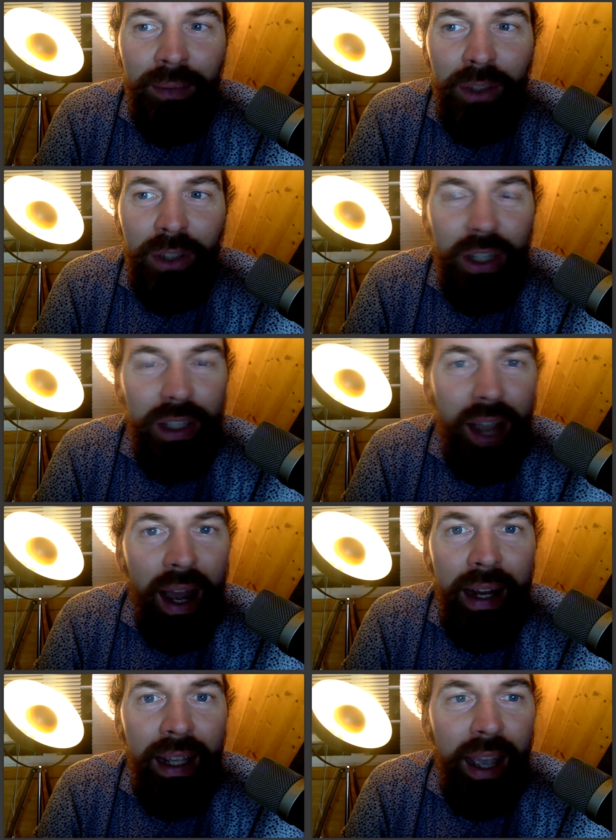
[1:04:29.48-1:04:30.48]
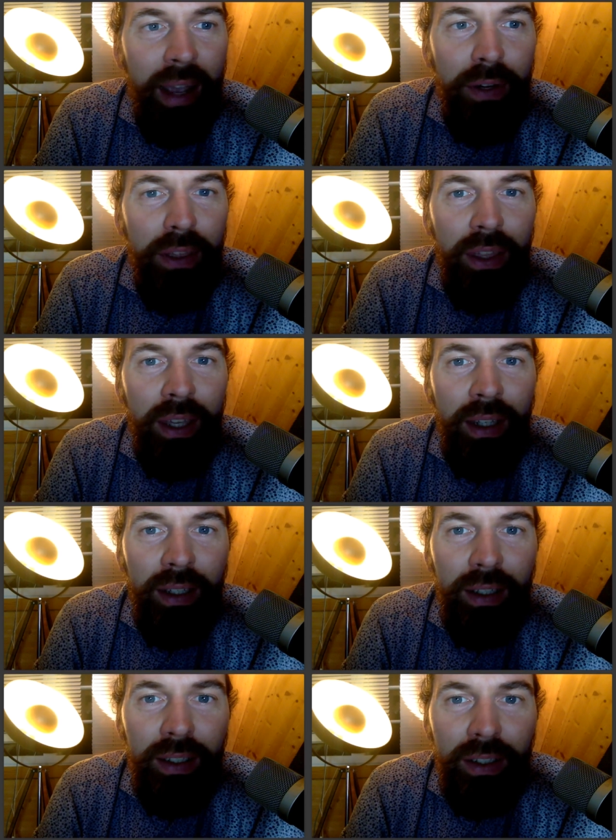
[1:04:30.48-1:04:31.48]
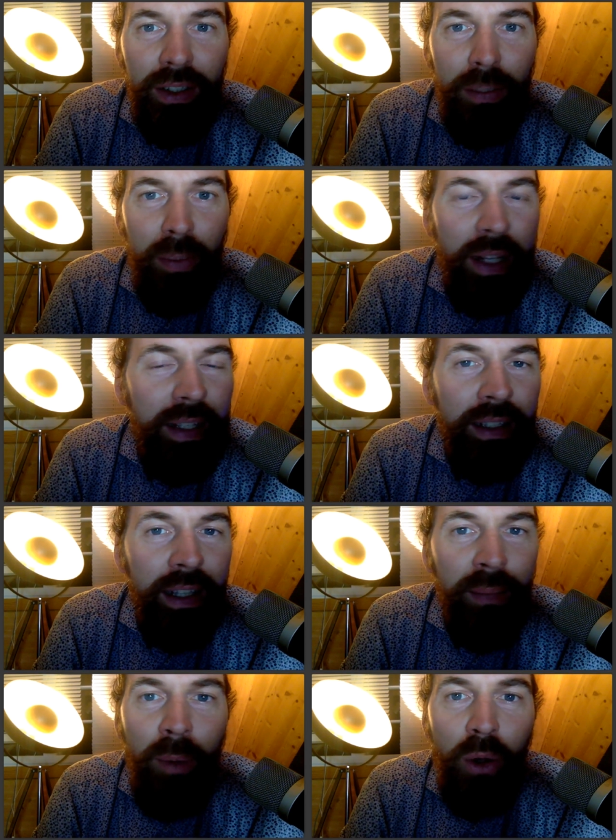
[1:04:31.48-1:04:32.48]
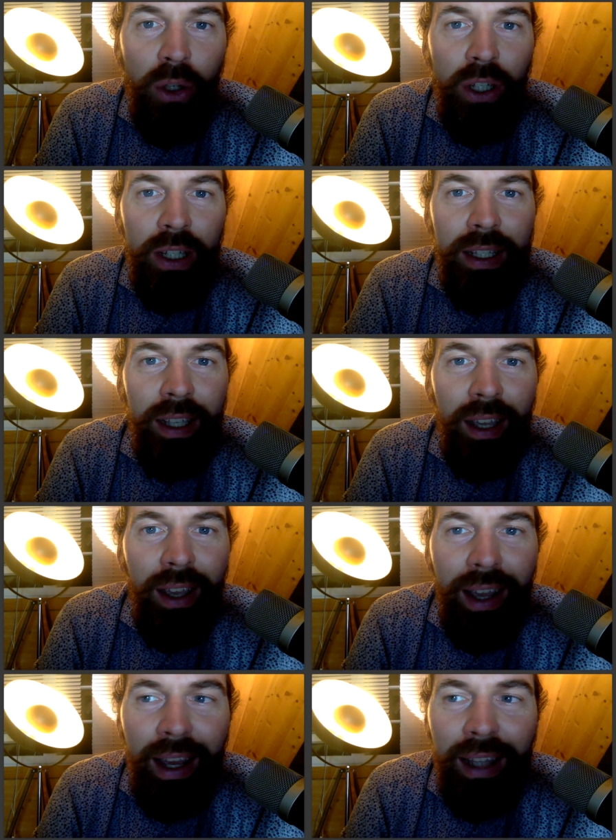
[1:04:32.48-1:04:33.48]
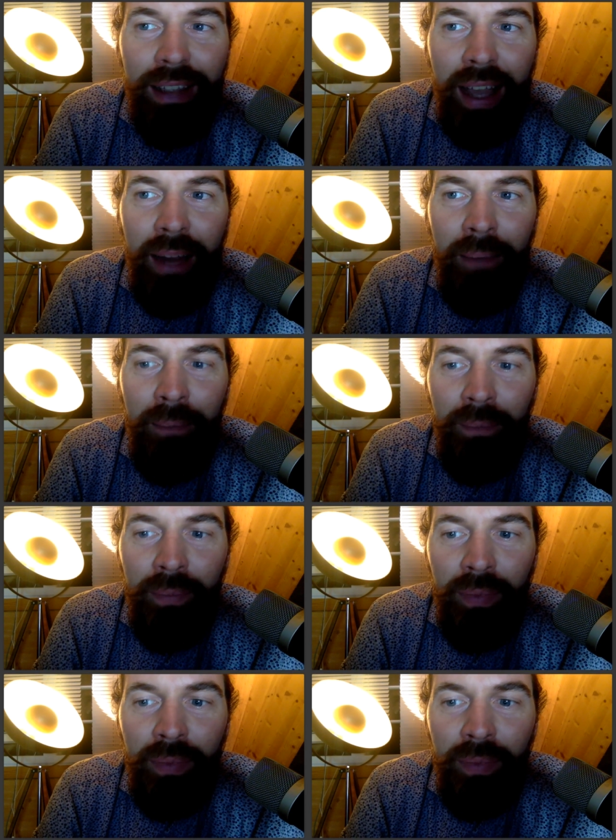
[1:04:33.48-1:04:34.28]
just hiding everything, suppressing the emotions, and then,